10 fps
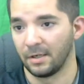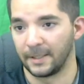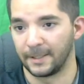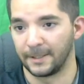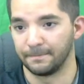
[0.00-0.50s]

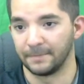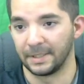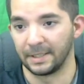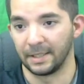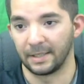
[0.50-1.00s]
and
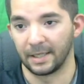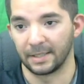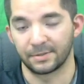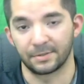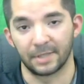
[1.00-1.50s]

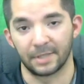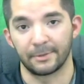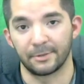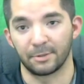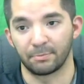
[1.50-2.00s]
that can
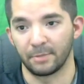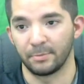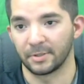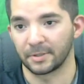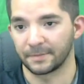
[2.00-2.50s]
be in your
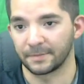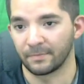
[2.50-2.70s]
playbook.